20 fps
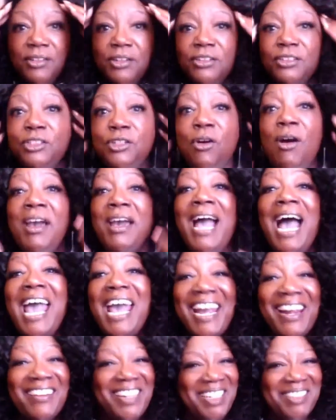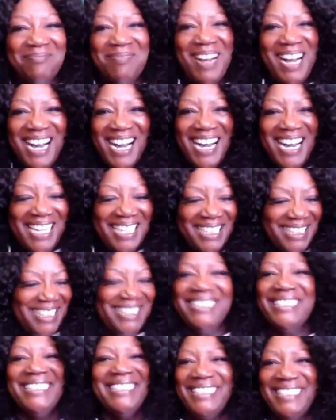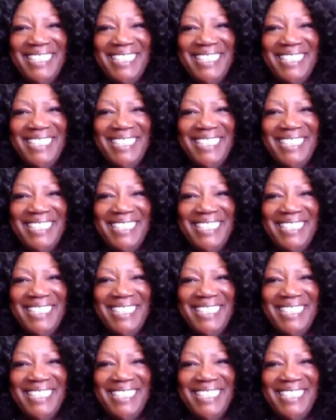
There's no hair in my eyes.